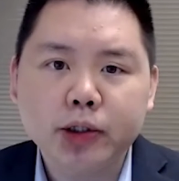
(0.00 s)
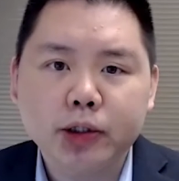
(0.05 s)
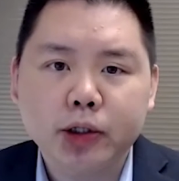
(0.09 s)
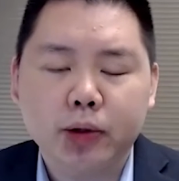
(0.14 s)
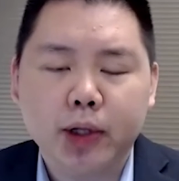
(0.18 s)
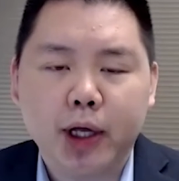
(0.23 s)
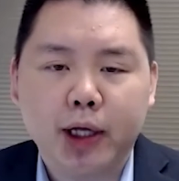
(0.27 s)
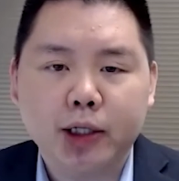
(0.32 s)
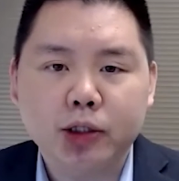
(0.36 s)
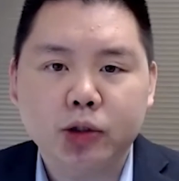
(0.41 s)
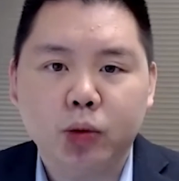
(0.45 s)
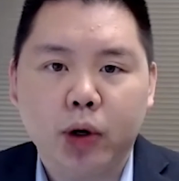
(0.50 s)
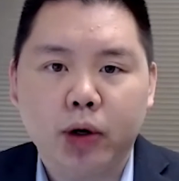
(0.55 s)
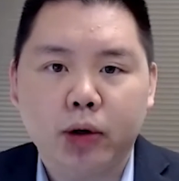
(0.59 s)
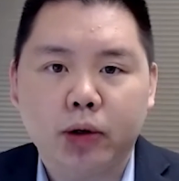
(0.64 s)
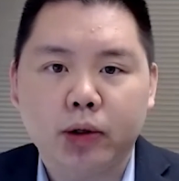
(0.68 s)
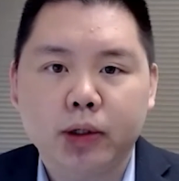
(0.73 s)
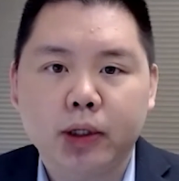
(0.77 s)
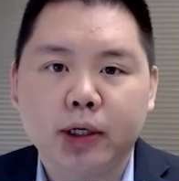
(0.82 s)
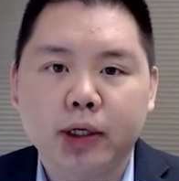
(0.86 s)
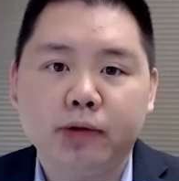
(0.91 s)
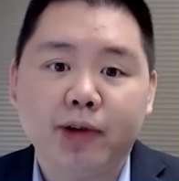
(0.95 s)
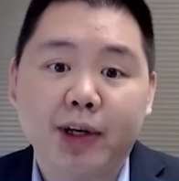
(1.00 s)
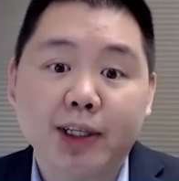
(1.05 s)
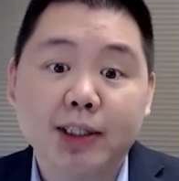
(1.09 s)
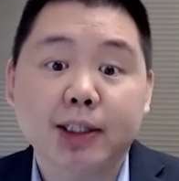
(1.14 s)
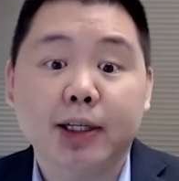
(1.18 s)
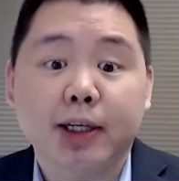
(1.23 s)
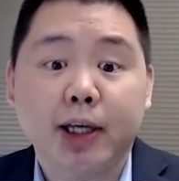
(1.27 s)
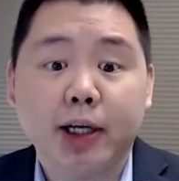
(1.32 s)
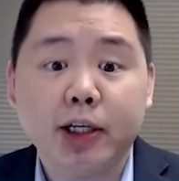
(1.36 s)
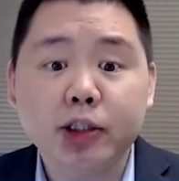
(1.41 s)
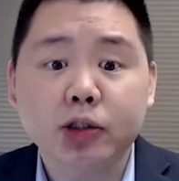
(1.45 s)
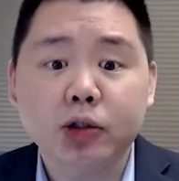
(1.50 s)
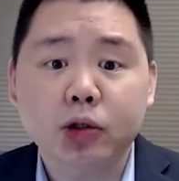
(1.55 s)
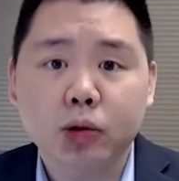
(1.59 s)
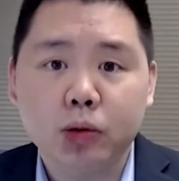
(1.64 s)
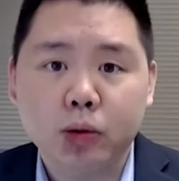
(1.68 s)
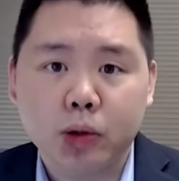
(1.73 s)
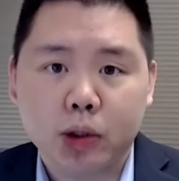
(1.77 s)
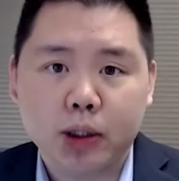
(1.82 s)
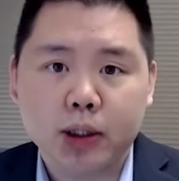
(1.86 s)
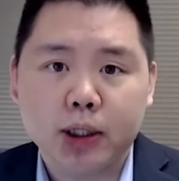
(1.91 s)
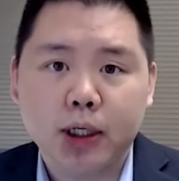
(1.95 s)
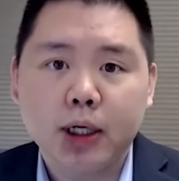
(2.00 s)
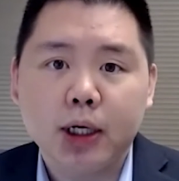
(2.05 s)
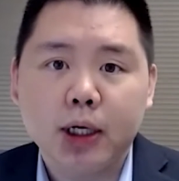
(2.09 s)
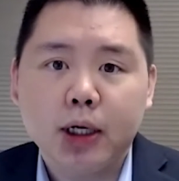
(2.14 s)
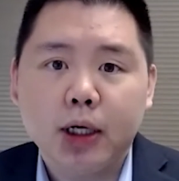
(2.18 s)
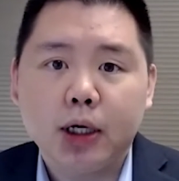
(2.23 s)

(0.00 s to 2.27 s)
So that's where the investigation work